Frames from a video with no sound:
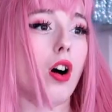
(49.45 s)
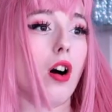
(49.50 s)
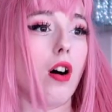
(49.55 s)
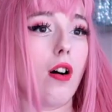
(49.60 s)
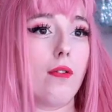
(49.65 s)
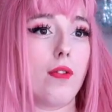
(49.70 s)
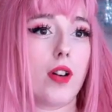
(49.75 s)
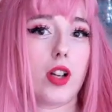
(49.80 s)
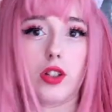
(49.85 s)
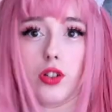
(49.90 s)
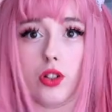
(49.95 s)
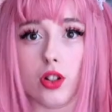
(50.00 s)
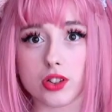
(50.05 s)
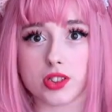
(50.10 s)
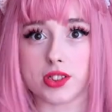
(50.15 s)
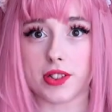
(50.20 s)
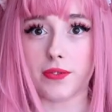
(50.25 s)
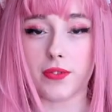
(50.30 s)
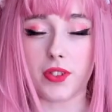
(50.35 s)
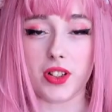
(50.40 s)
of
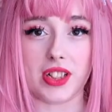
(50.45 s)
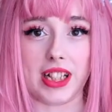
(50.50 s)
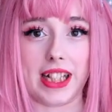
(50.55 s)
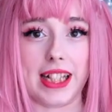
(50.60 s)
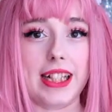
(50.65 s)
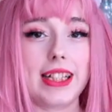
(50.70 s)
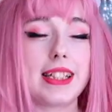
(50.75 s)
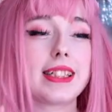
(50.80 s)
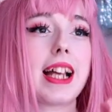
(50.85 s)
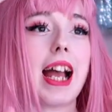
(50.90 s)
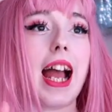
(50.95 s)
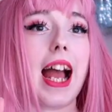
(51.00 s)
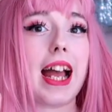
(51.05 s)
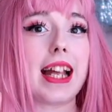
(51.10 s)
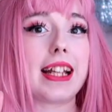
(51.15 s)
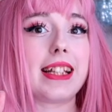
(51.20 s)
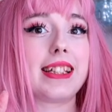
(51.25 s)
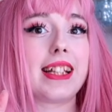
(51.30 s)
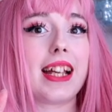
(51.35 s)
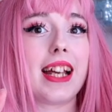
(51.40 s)
lots of goodies
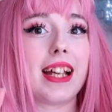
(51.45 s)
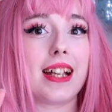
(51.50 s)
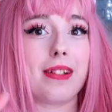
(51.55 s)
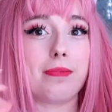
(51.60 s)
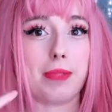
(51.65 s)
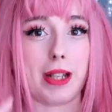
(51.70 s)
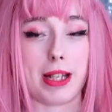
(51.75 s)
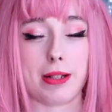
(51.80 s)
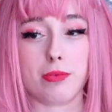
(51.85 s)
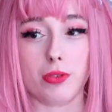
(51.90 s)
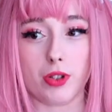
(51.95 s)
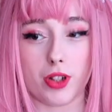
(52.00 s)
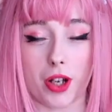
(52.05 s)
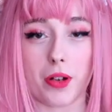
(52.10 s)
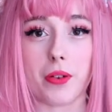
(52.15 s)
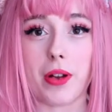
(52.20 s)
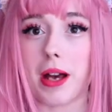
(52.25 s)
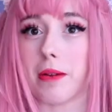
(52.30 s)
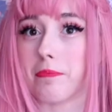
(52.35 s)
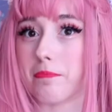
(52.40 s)
and people
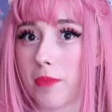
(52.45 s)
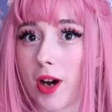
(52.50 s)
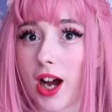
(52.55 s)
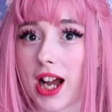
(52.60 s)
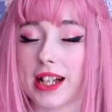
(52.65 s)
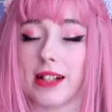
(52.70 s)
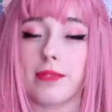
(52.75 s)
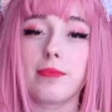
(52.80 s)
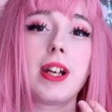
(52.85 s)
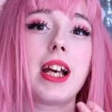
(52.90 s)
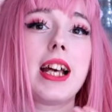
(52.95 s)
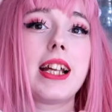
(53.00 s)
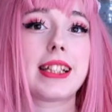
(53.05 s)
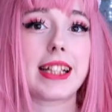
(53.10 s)
go and buy them.